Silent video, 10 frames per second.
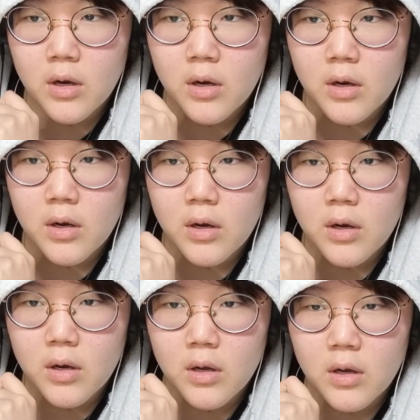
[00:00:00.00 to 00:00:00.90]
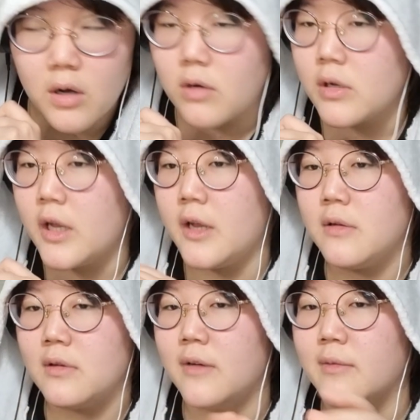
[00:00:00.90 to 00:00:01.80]
Uh, yeah. Oh,
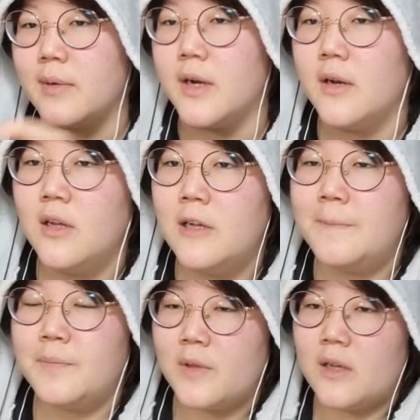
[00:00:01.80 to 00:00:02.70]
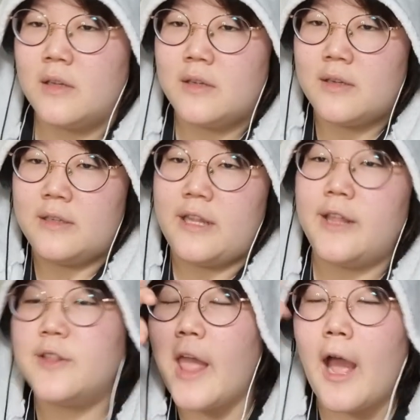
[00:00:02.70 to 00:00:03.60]
okay. Never mind.
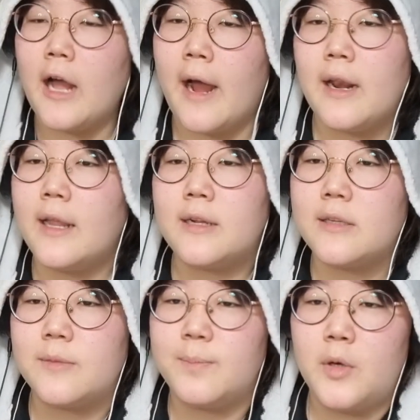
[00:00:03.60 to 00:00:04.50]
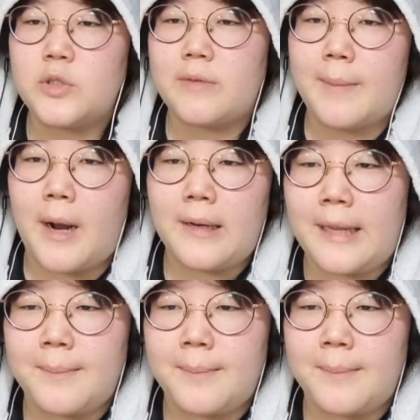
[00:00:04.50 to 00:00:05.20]
They, they, like, most of them are,